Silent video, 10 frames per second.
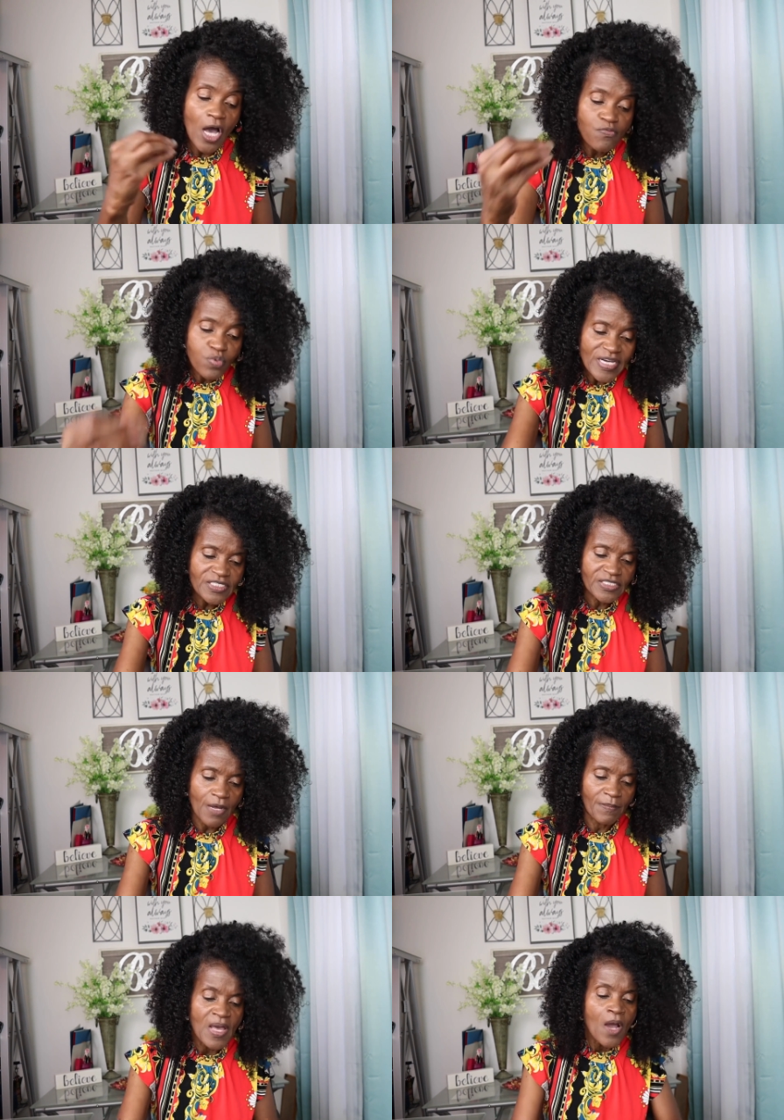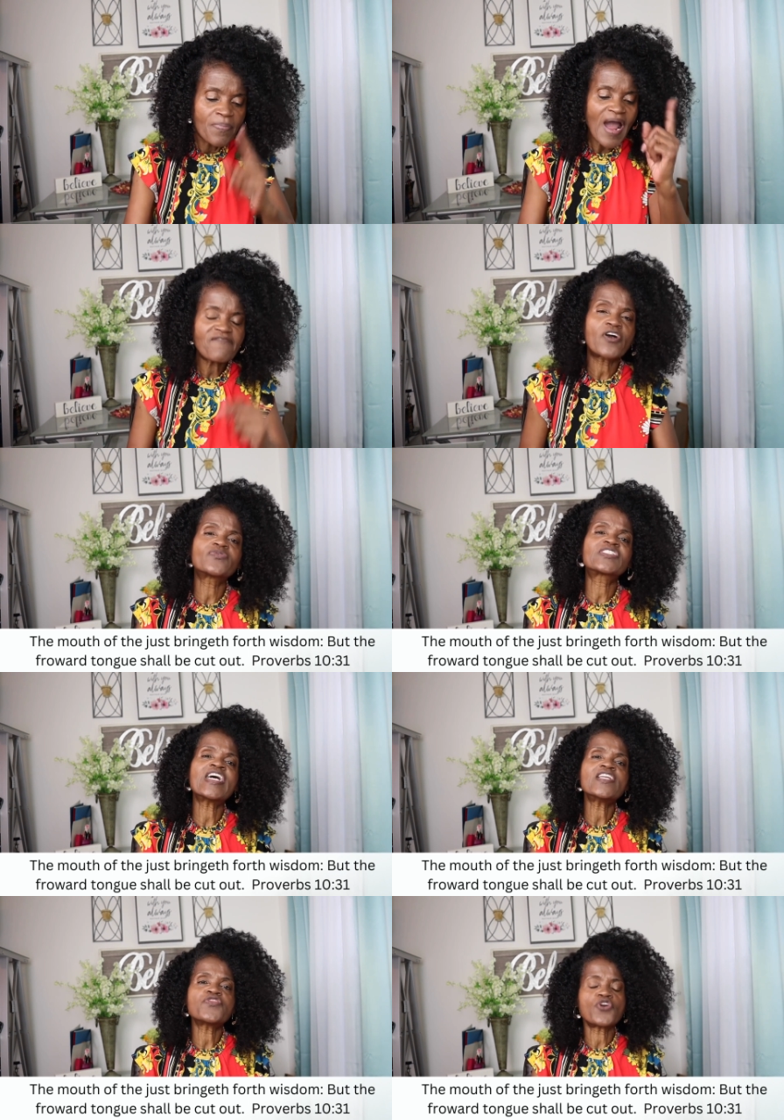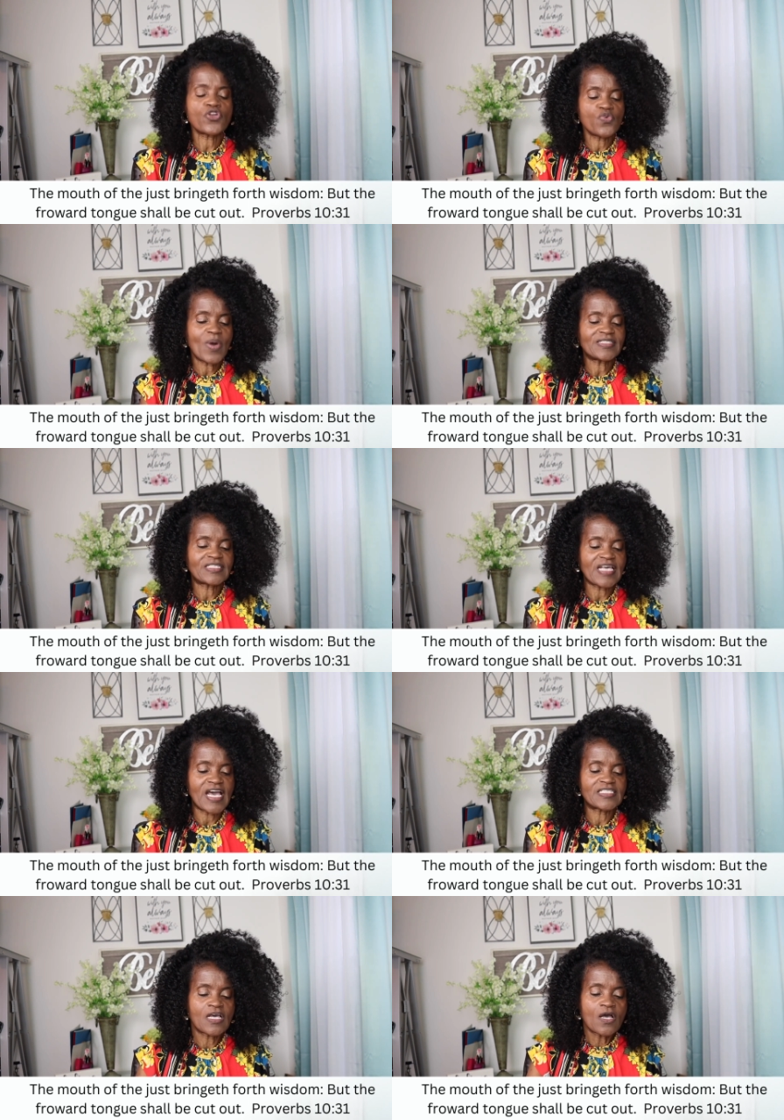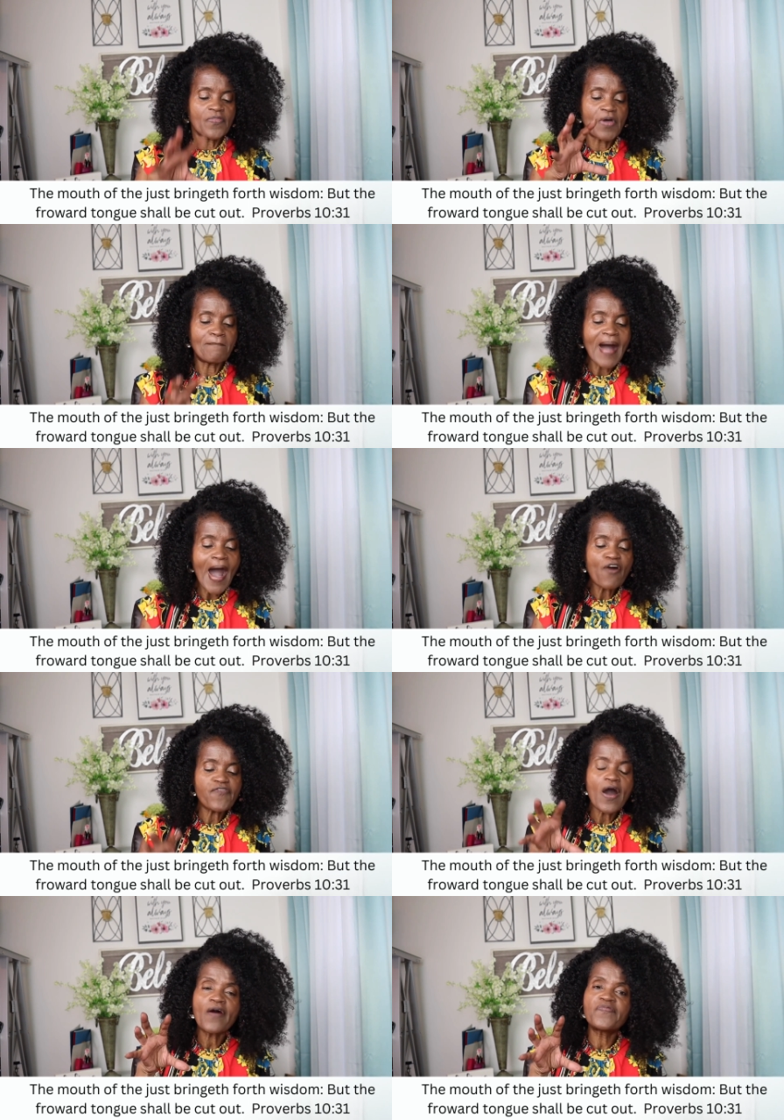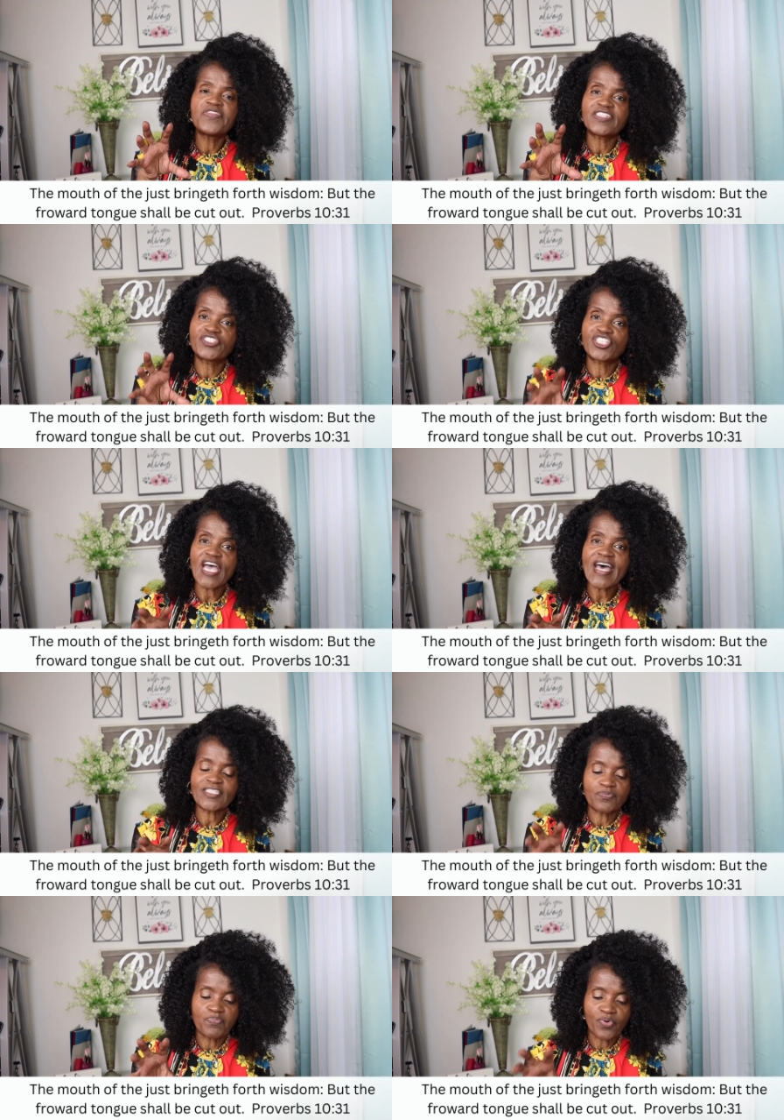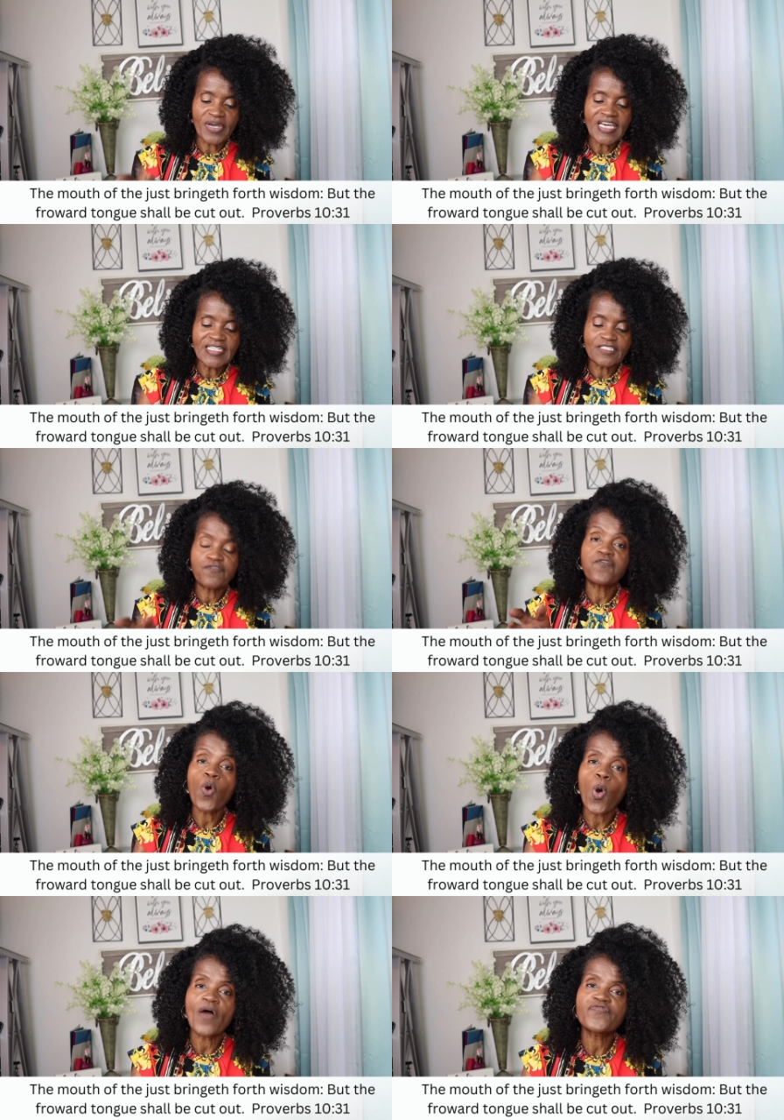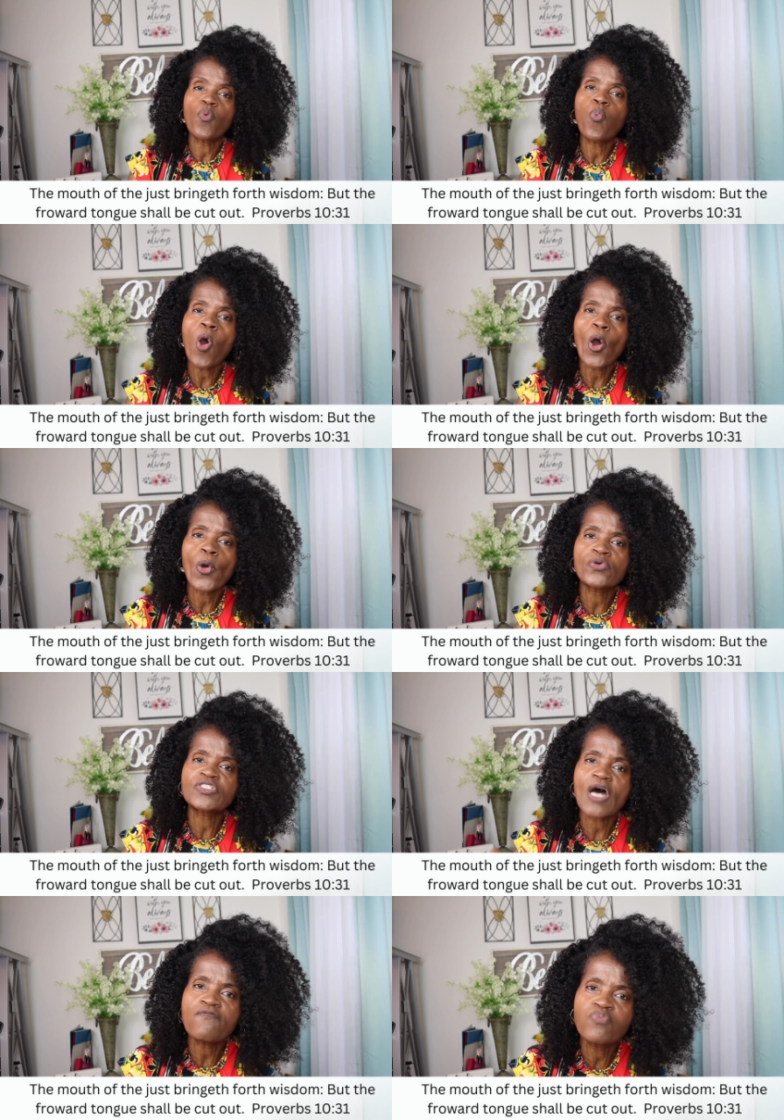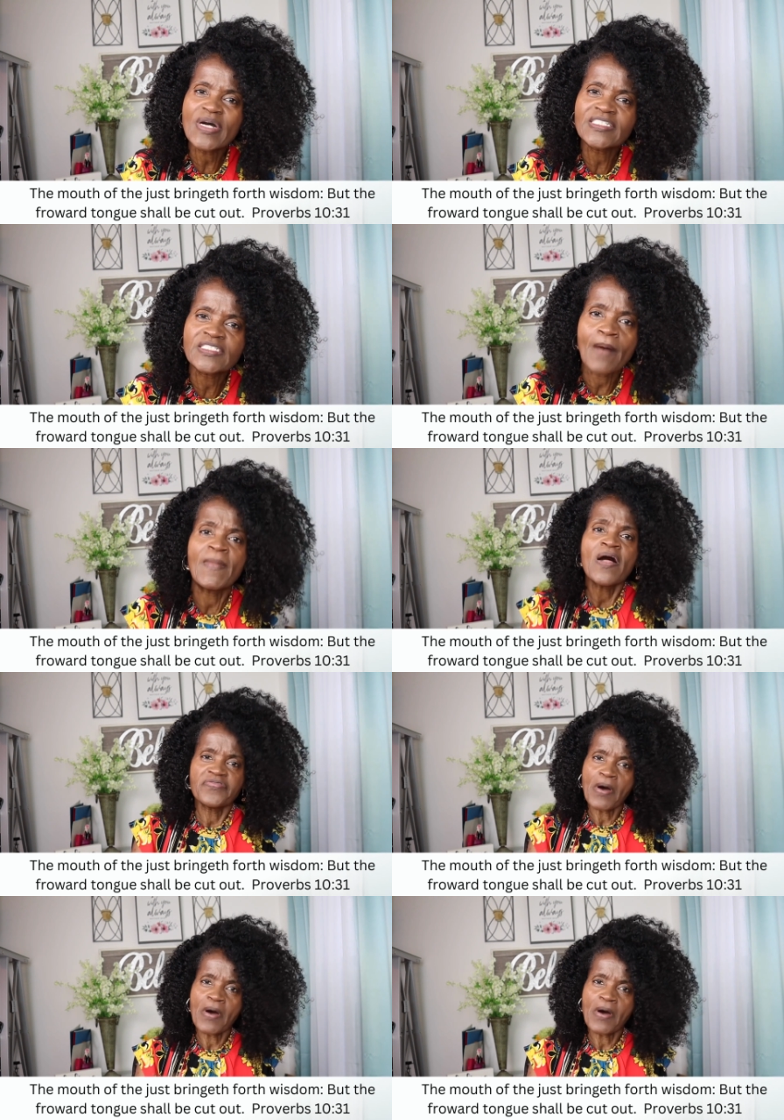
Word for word: of wisdom. Proverbs 10 and 31 says, The mouth of the just brings forth words of wisdom.